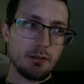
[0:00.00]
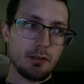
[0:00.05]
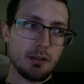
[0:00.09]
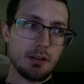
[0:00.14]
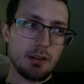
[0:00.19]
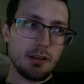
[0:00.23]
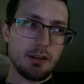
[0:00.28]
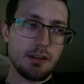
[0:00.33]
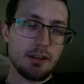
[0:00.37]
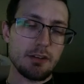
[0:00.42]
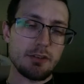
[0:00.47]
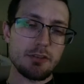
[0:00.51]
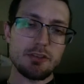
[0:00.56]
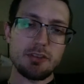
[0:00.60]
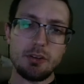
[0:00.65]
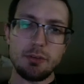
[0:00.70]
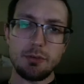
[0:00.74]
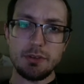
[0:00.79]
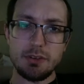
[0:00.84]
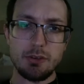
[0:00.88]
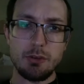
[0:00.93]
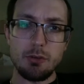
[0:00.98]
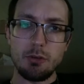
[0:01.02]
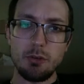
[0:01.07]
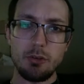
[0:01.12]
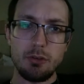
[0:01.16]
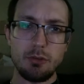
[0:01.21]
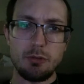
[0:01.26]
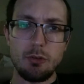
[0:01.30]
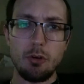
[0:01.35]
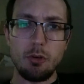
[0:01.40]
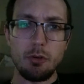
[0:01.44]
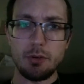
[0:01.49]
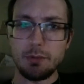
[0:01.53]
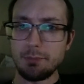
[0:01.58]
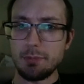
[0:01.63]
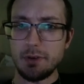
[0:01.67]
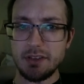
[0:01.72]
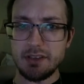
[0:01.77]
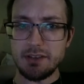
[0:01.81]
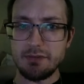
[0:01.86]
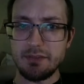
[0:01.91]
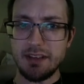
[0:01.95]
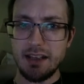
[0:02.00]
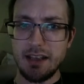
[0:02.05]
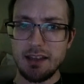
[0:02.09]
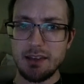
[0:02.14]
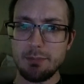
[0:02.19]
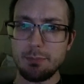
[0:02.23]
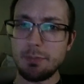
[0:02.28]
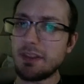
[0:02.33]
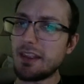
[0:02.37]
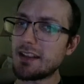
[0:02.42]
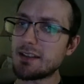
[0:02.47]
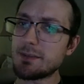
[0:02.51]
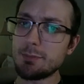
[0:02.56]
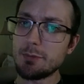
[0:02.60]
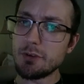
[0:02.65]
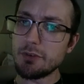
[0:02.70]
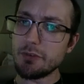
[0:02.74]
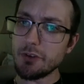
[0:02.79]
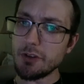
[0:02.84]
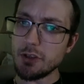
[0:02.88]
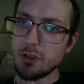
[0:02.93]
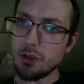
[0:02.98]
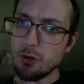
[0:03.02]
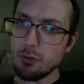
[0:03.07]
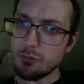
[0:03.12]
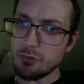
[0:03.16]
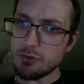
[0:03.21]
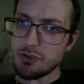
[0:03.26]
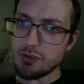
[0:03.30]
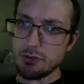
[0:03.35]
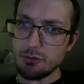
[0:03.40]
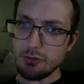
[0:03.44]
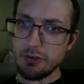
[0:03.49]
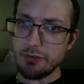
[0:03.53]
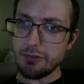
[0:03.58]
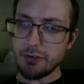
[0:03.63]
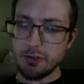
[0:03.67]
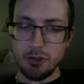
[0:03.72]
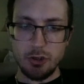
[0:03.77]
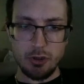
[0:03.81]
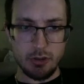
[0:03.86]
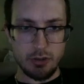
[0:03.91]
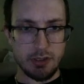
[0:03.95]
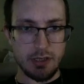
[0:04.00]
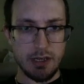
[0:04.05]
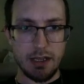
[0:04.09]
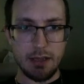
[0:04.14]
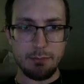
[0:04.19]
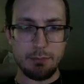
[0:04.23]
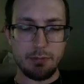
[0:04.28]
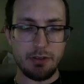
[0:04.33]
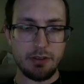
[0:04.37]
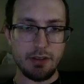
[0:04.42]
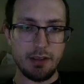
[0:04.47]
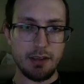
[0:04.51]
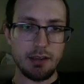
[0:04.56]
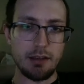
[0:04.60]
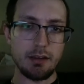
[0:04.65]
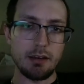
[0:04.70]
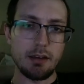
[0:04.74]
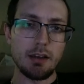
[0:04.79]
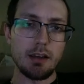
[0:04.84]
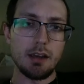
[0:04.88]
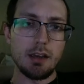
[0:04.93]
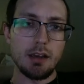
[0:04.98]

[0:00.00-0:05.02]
there's always the whole cold embrace of death, but that's more of a ghost or even dark type thing.